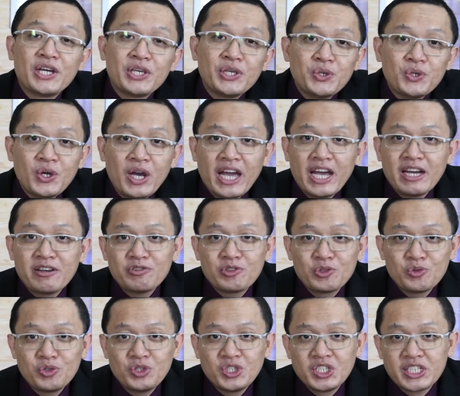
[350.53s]
You have
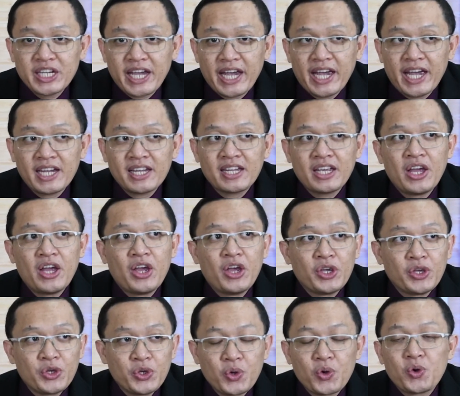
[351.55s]
to check
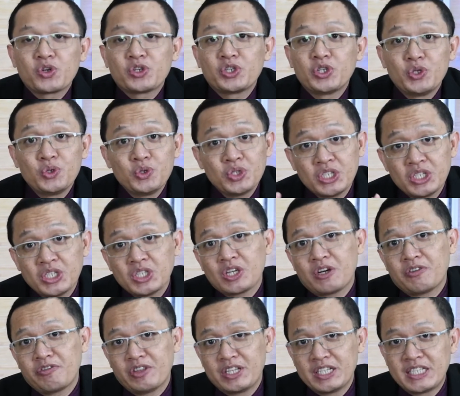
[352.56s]
your uses
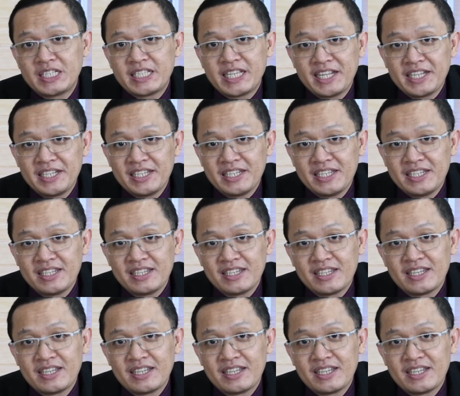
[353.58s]
of the study.